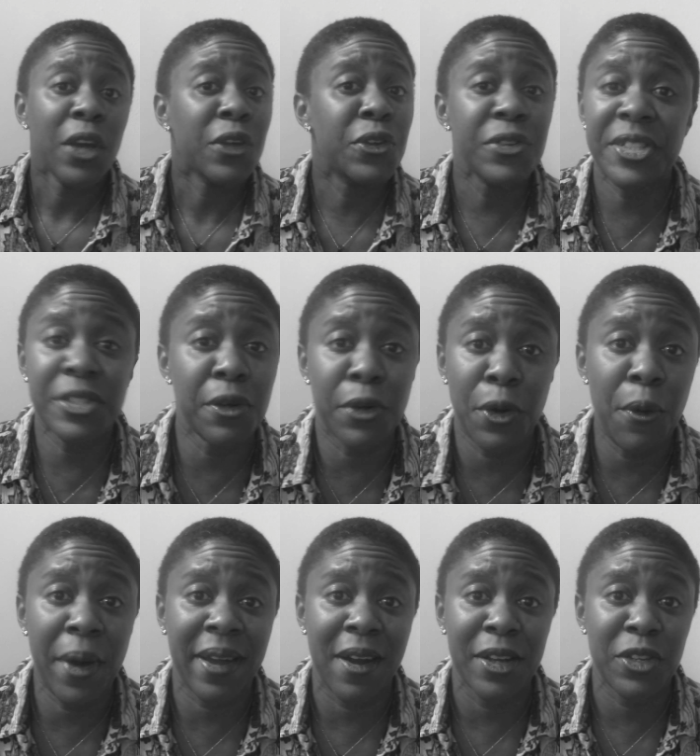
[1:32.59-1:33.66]
You're still
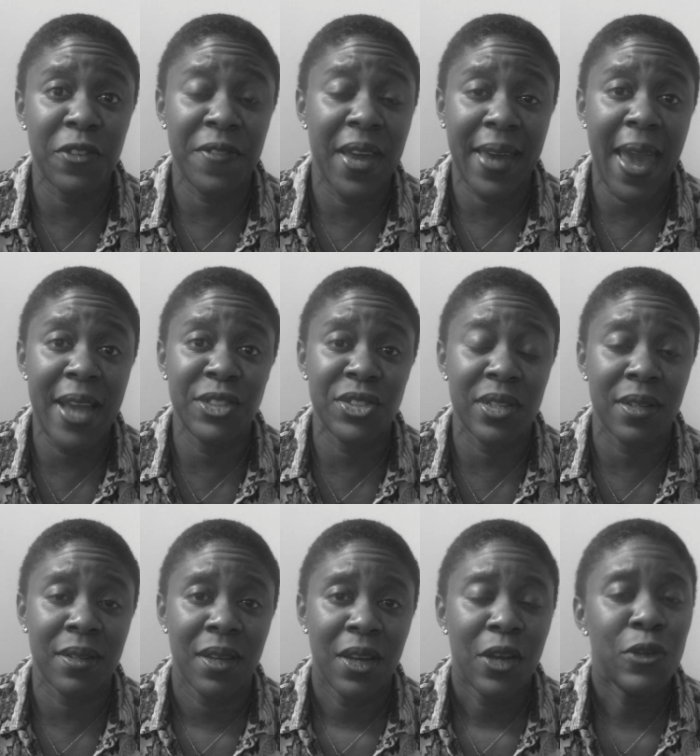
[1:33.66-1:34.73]
going on your
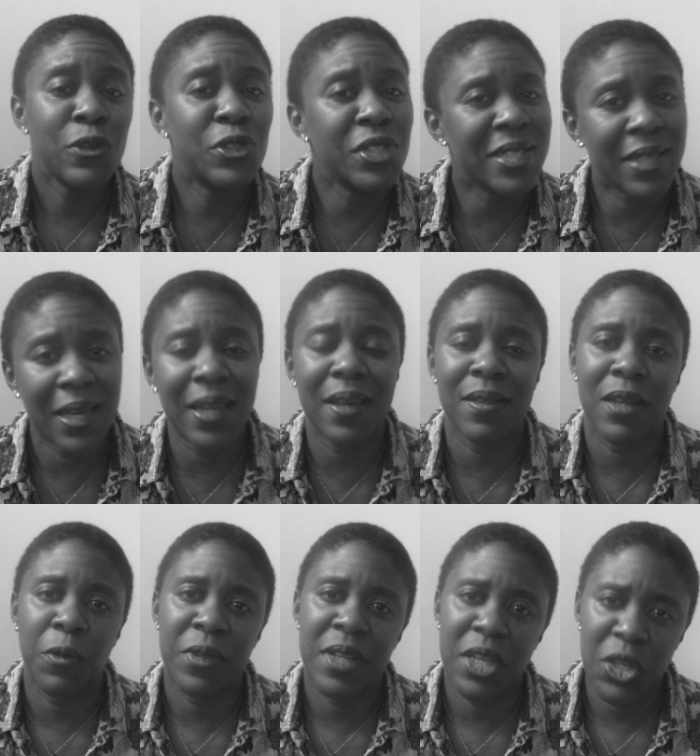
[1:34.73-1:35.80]
vacation, you're just getting there
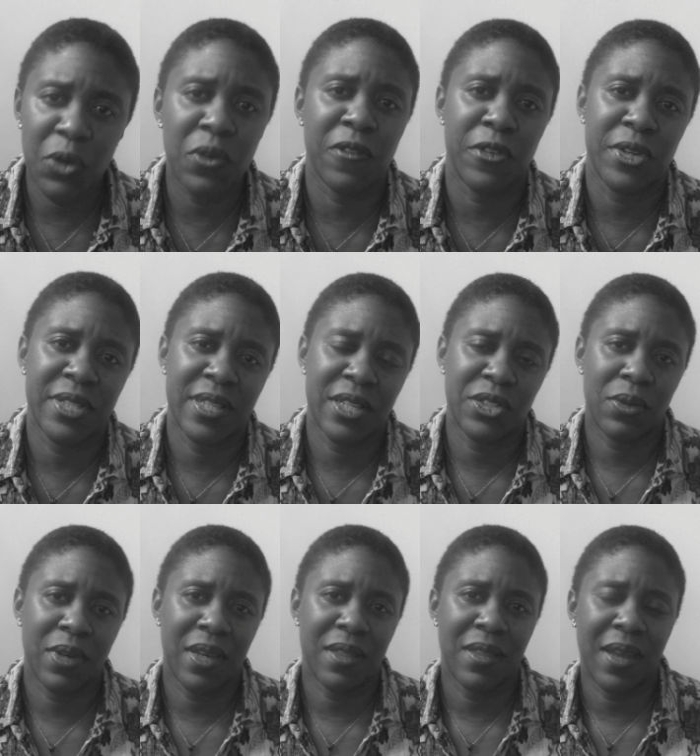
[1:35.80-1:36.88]
when the universe says you
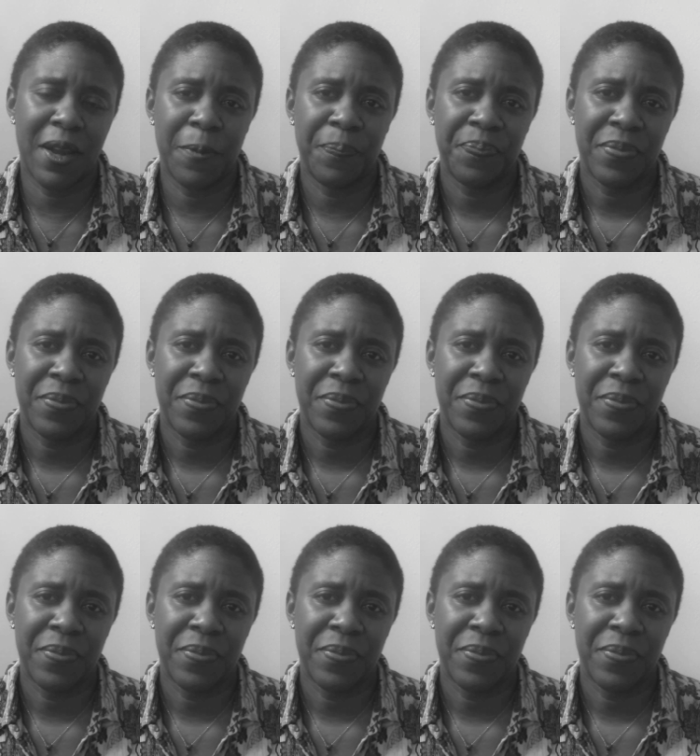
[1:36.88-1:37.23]
get there.